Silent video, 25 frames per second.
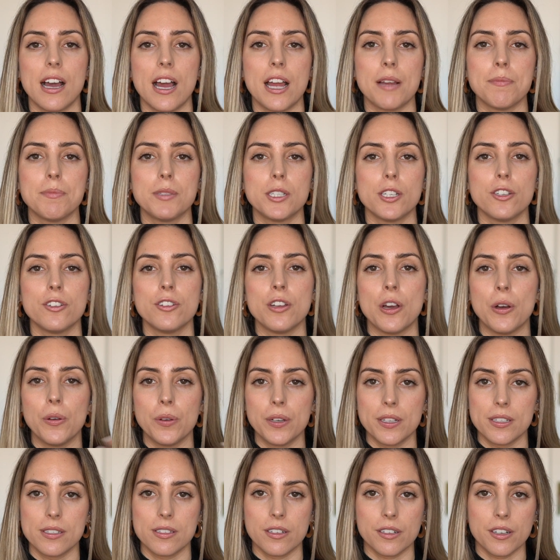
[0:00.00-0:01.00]
time to
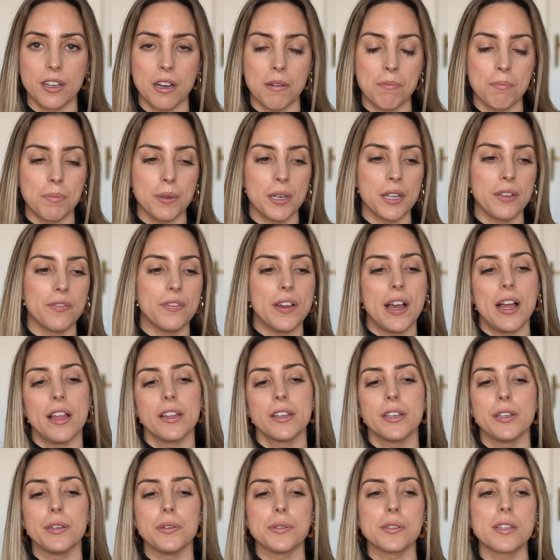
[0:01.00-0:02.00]
notice their company
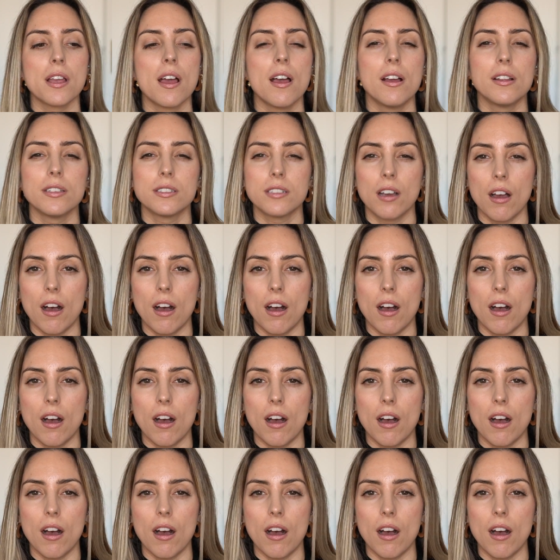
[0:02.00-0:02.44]
values,